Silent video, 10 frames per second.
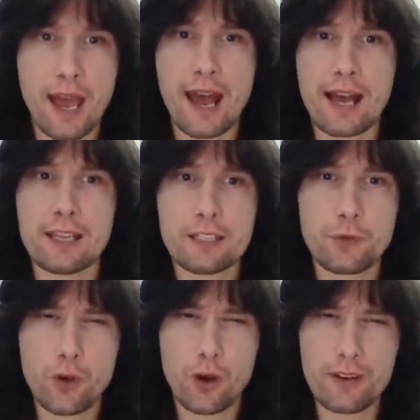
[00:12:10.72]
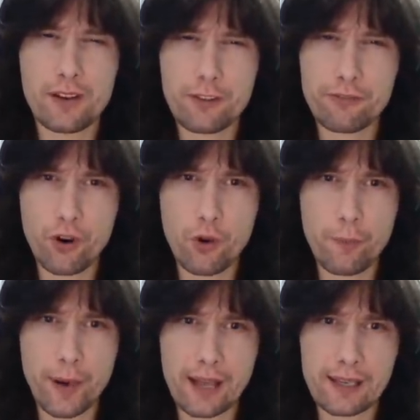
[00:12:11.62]
and we've got another fold
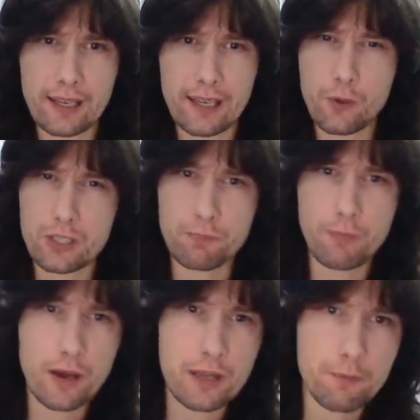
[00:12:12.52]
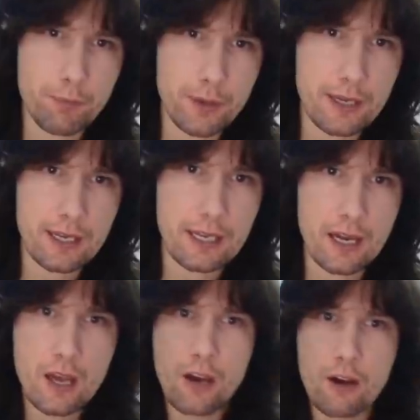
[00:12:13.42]
back here which might
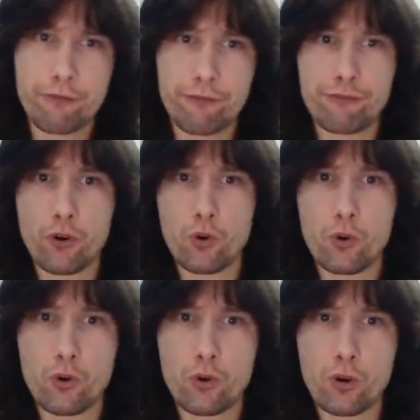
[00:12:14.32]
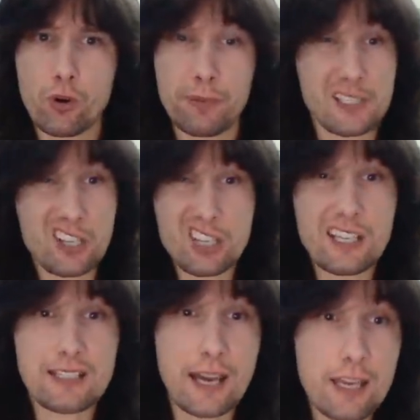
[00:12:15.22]
be for potentially
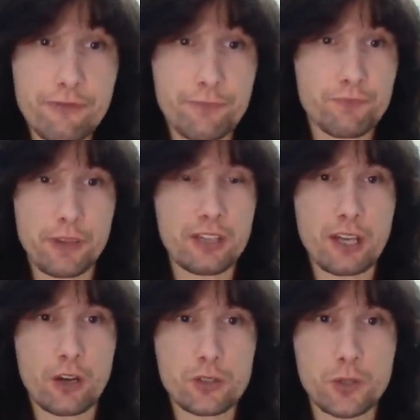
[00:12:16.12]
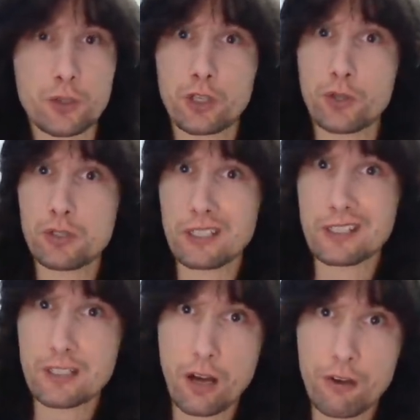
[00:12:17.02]
Dave. If he goes to an acoustic
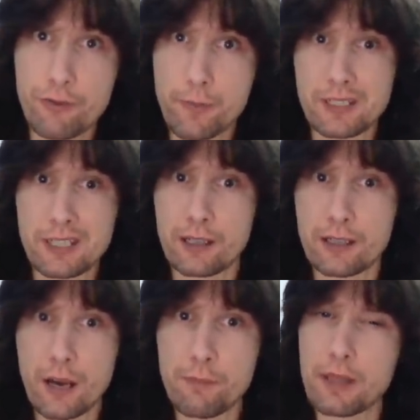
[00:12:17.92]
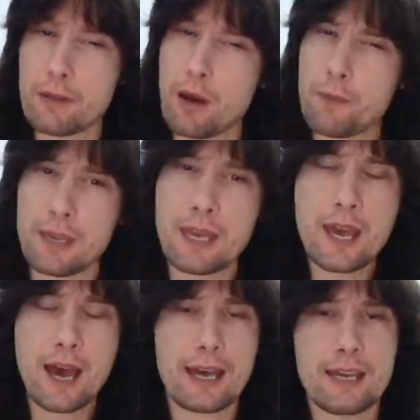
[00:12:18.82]
guitar for a particular number, there might be
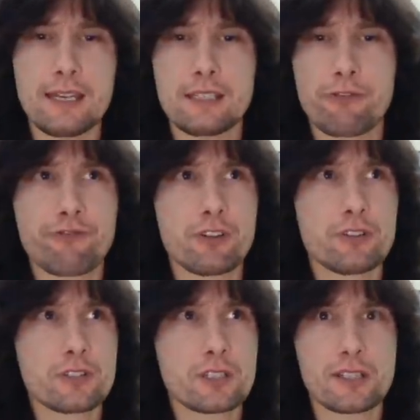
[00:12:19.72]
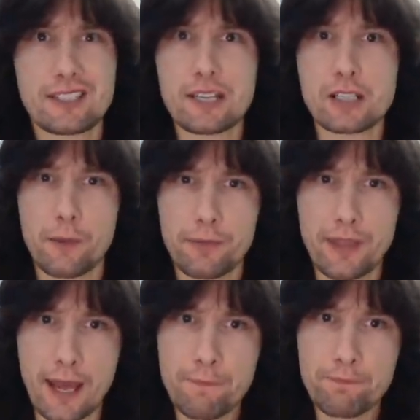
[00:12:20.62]
a different setup
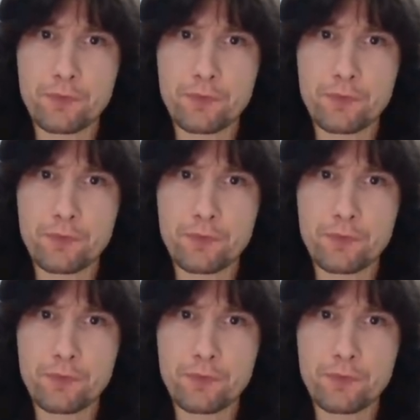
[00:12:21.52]
there,